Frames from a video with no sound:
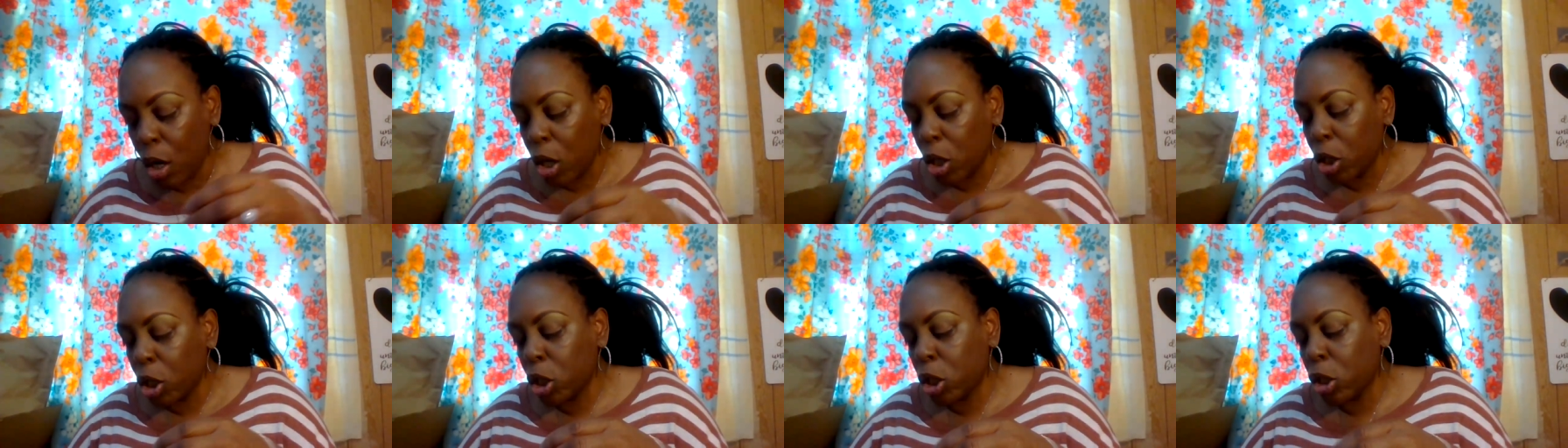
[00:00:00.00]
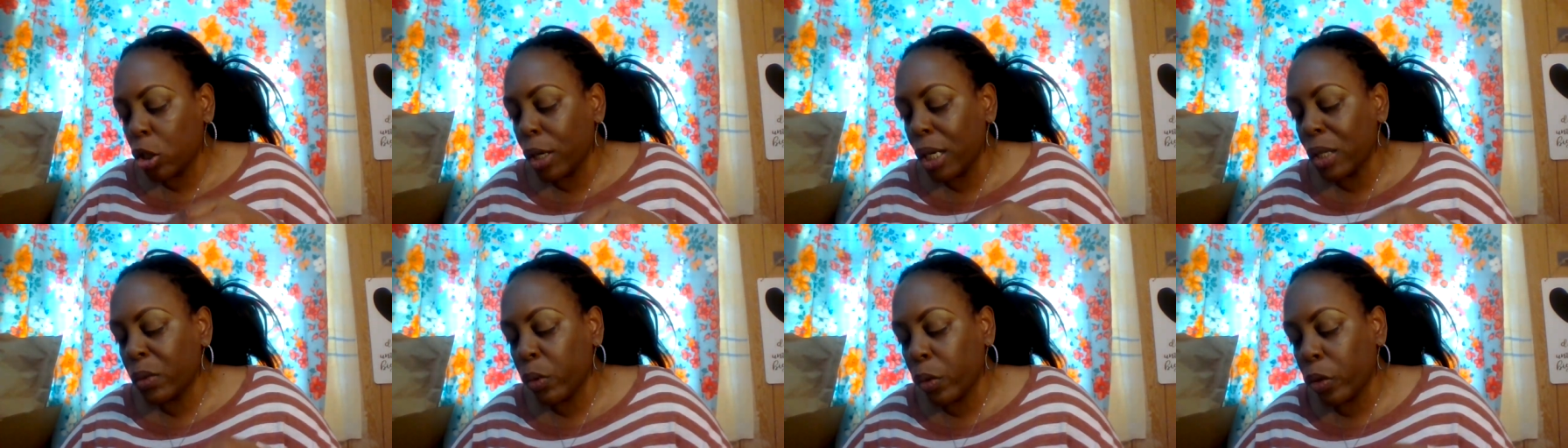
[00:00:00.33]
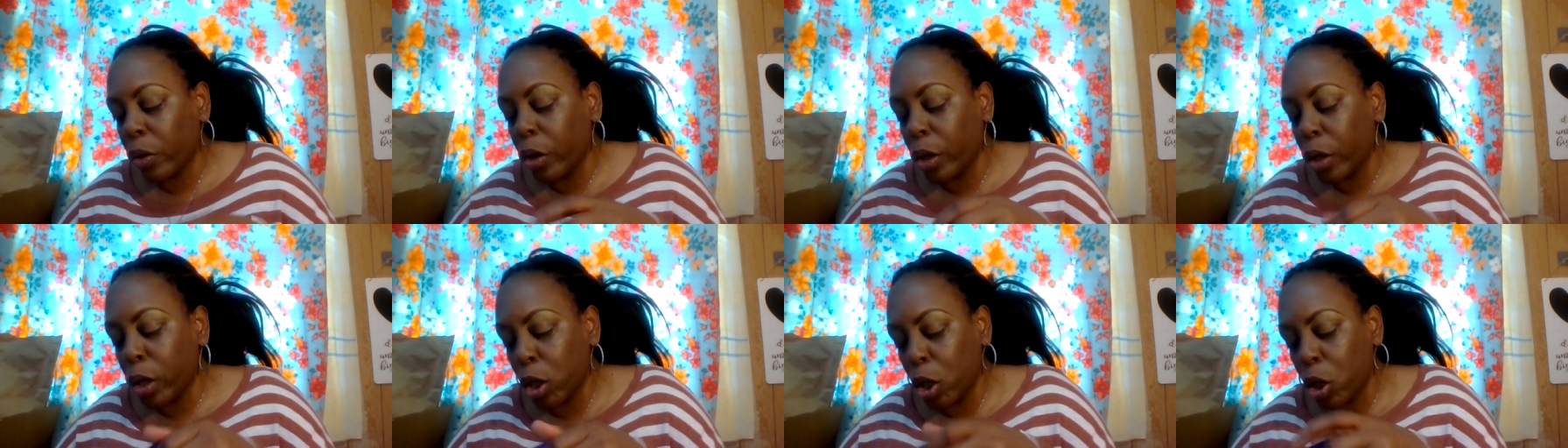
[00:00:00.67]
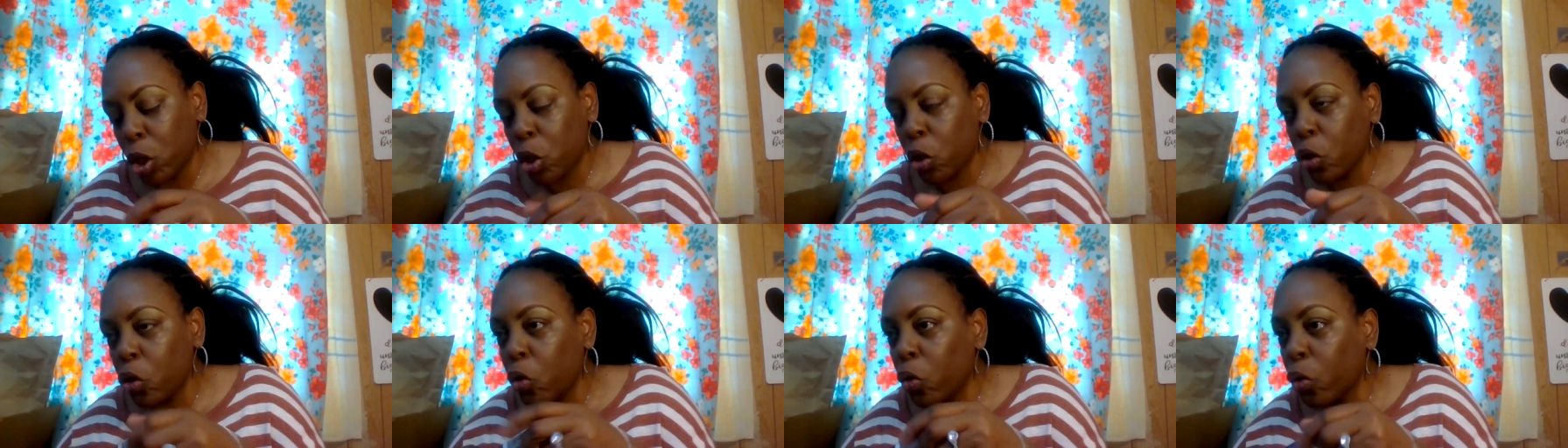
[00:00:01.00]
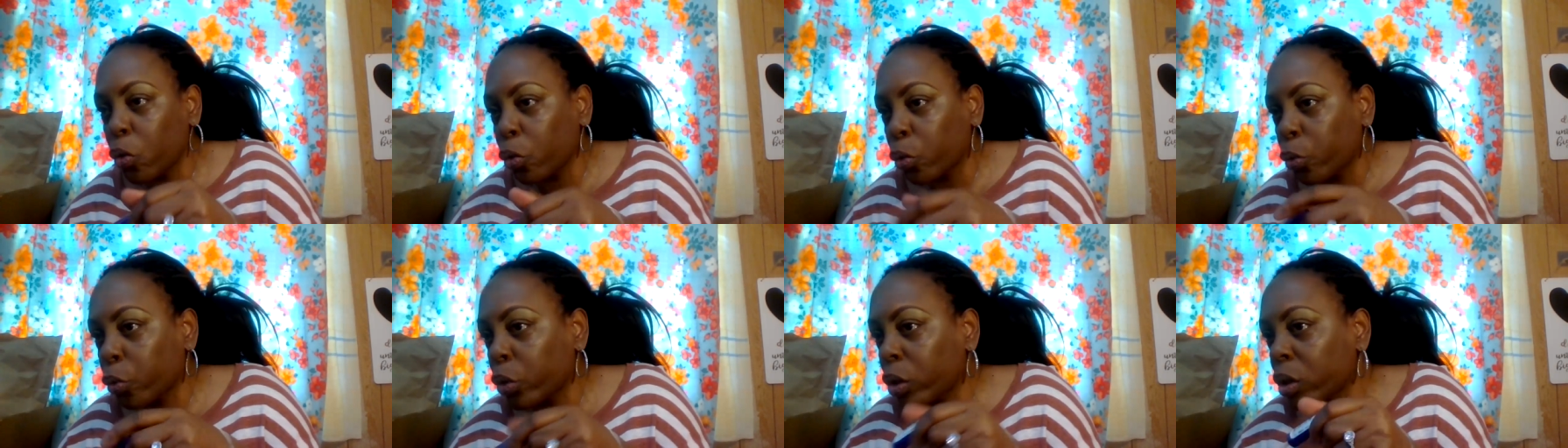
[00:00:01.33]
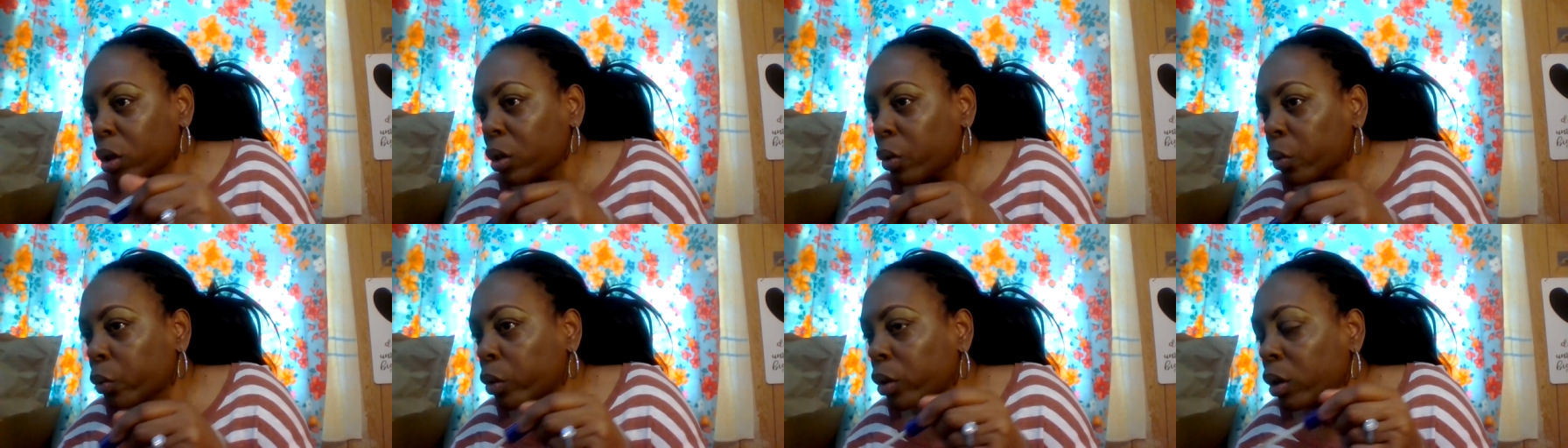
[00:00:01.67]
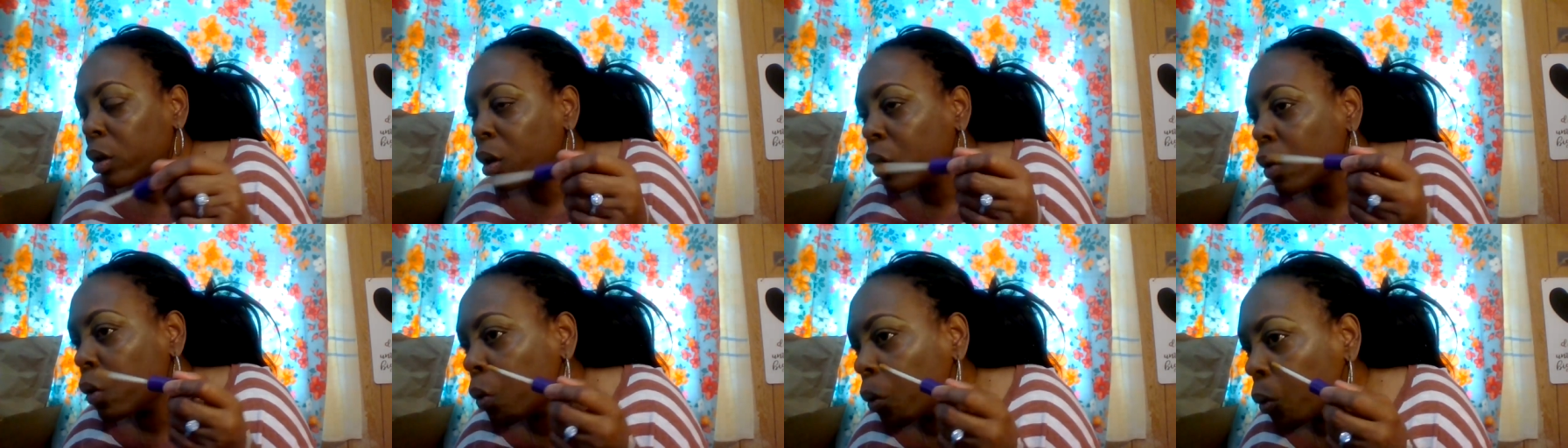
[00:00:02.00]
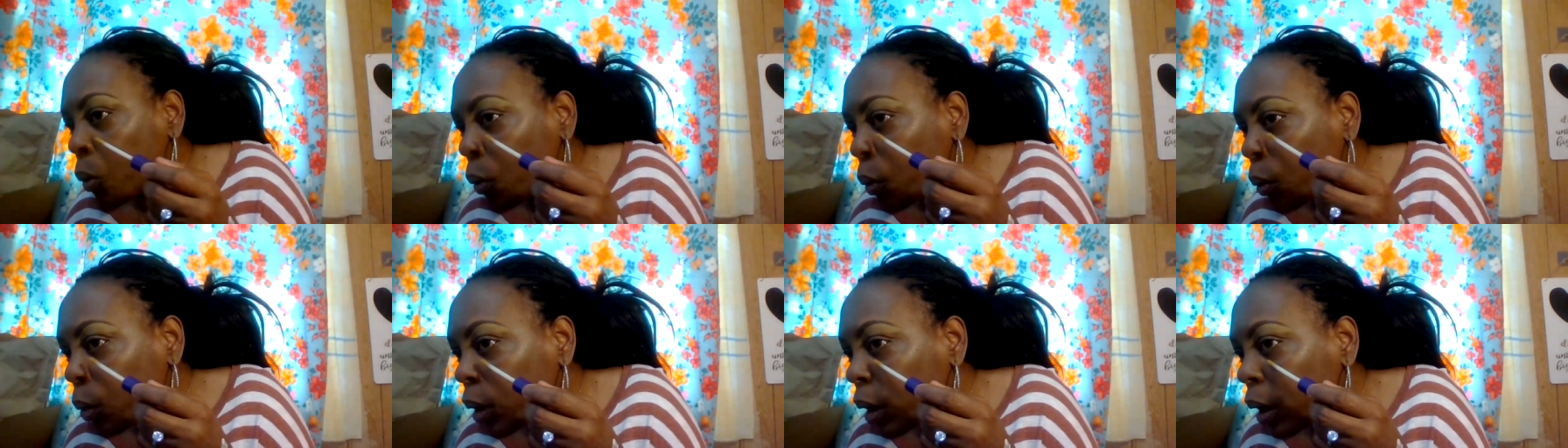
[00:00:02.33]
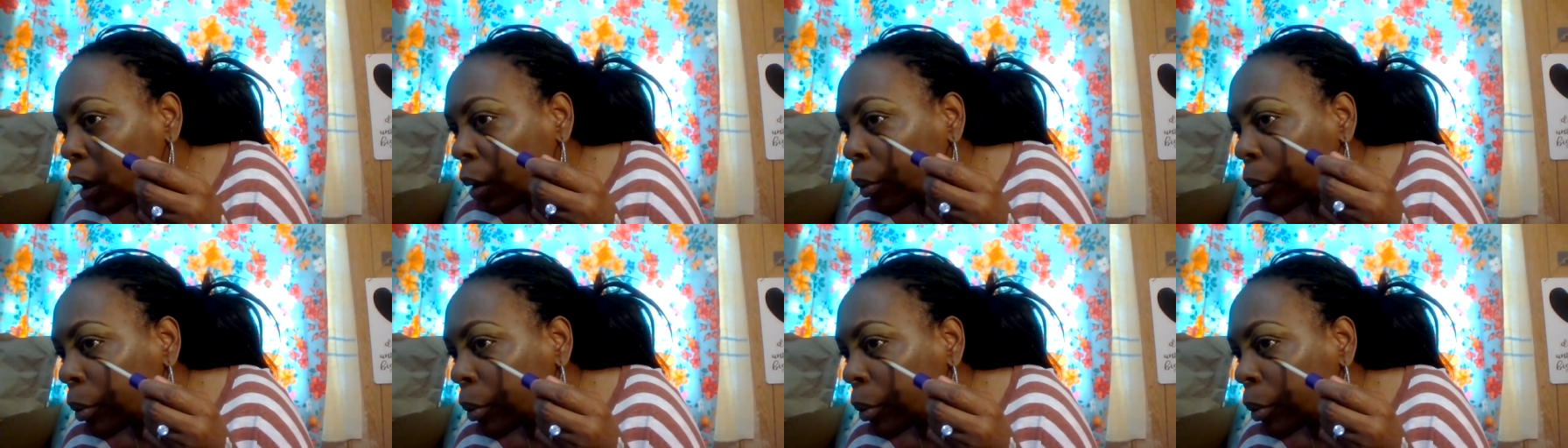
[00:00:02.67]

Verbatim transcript: so that's what we're going to do really really quick